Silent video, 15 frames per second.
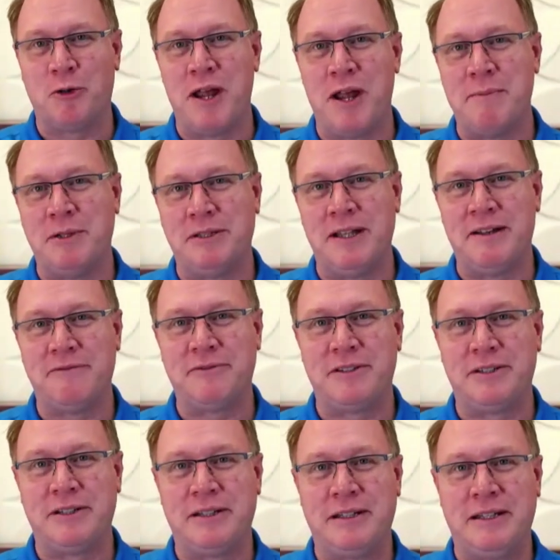Grandma
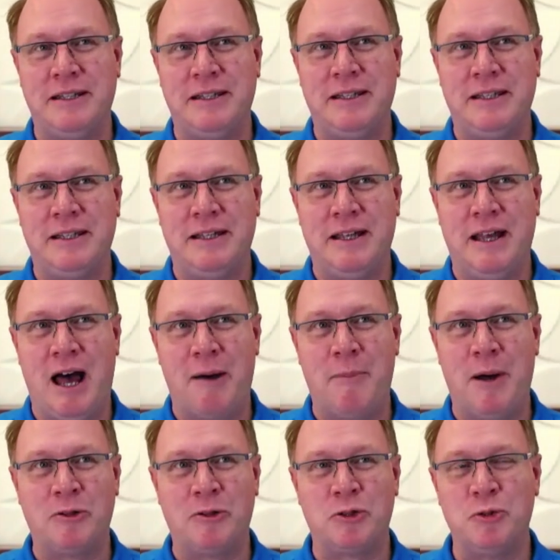left
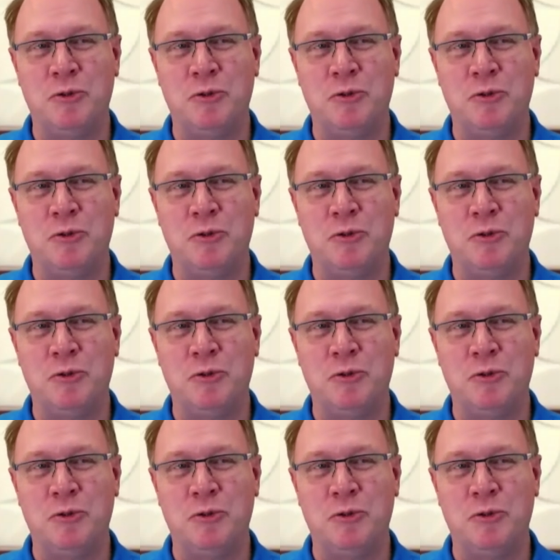about